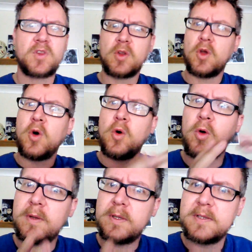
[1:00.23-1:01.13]
Or
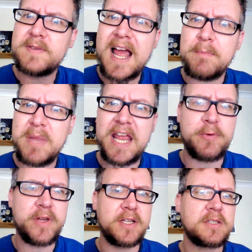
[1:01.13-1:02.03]
that
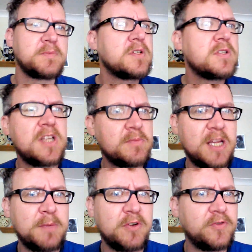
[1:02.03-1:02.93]
period. Some say
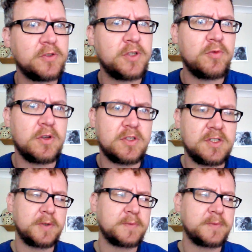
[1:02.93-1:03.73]
Profondo Rosso.